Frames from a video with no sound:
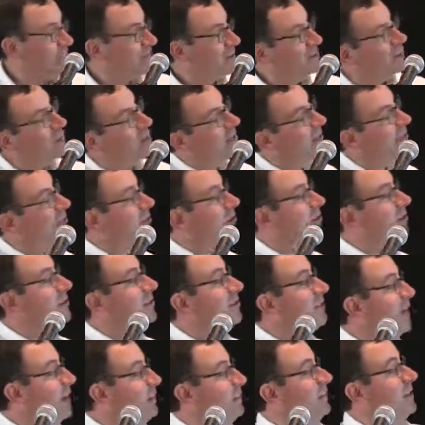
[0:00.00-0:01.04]
So we can learn
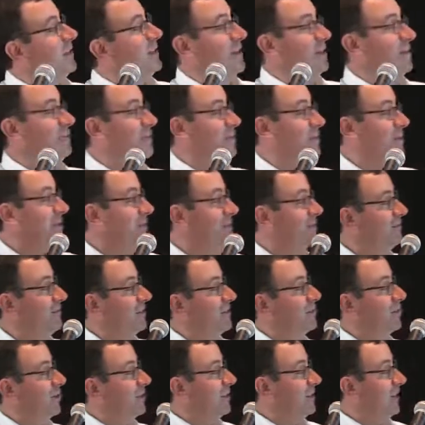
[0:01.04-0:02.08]
something from an
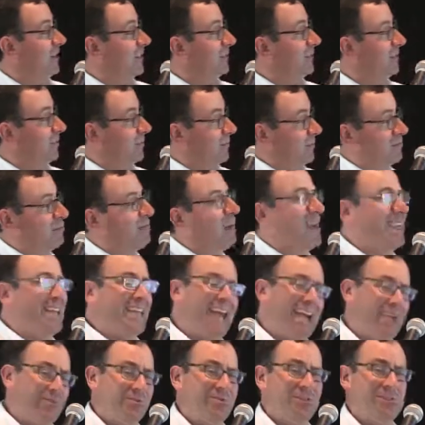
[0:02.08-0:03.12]
individual text from this by
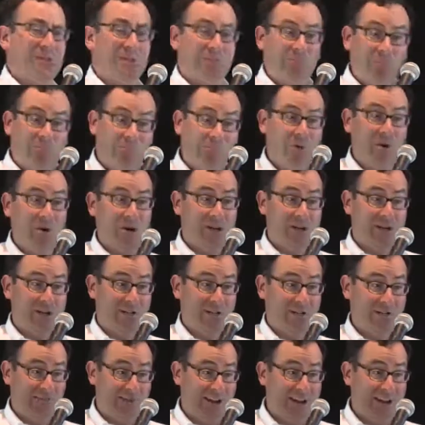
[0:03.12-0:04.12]
counting words,